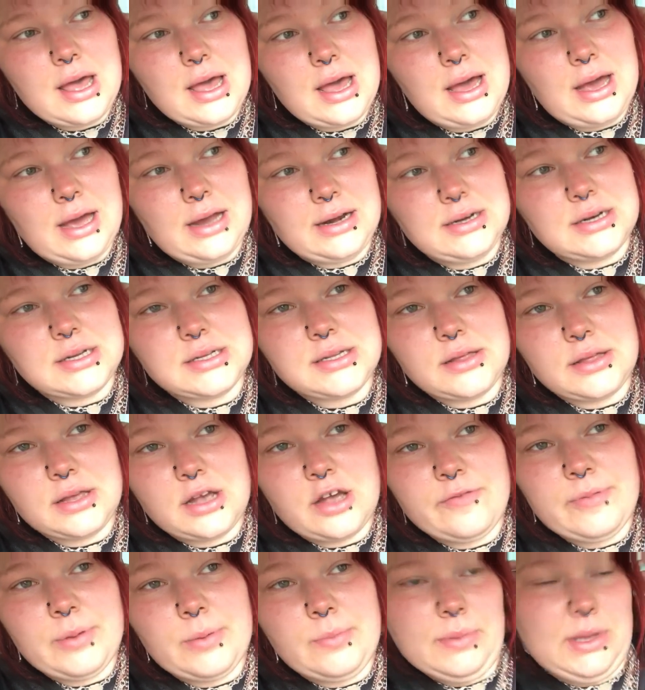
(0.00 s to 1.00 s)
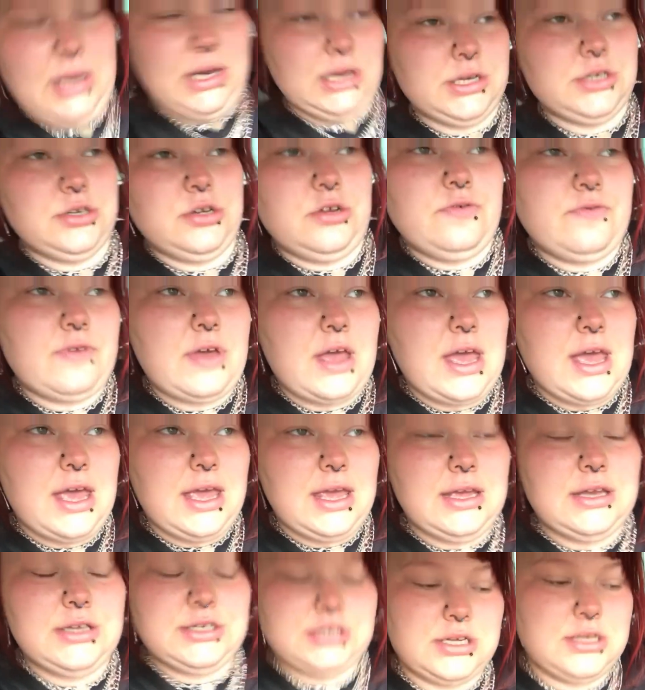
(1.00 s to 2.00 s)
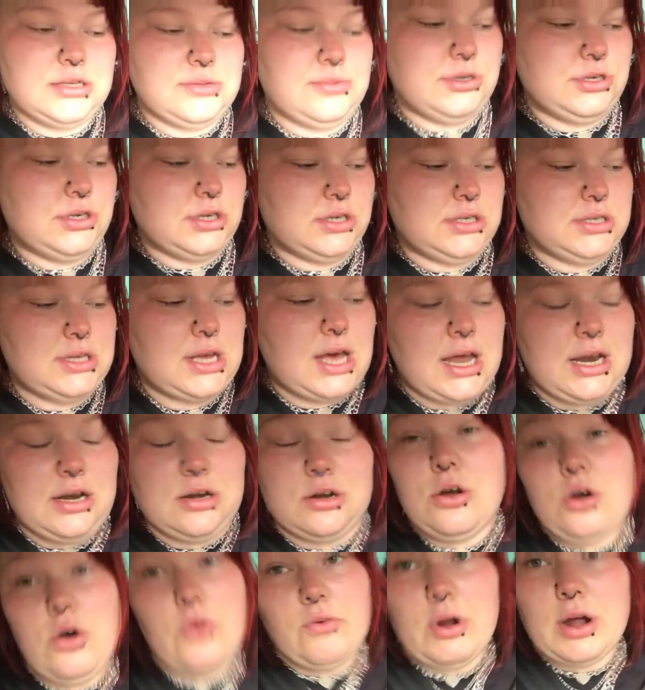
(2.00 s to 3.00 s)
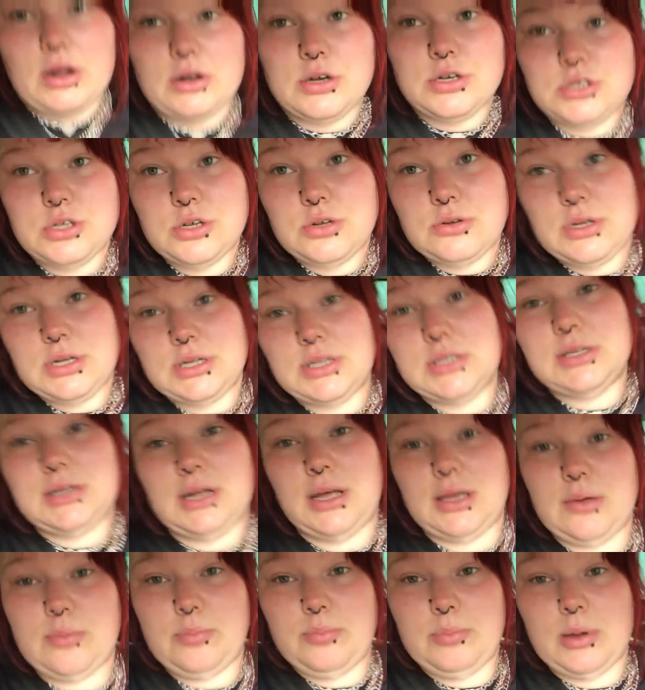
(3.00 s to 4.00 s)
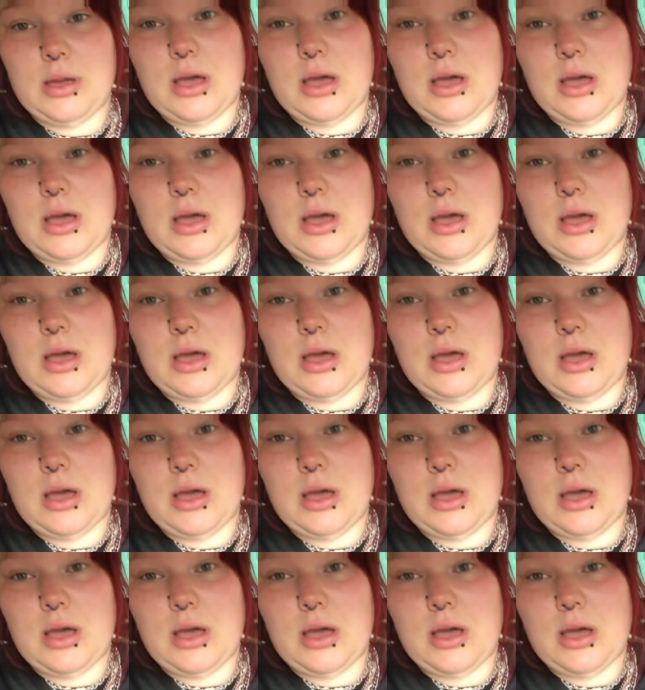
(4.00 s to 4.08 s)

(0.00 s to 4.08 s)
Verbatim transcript: and something I've been meaning to do for ages which I just hadn't got around to is like